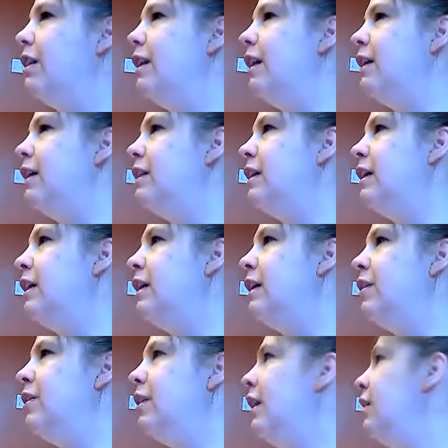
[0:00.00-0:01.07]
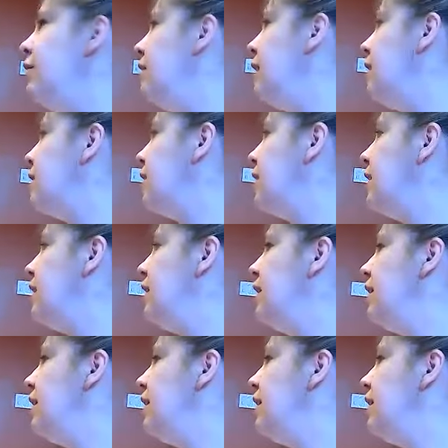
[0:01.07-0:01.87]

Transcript: Really nice, Alana. Great, Valerie.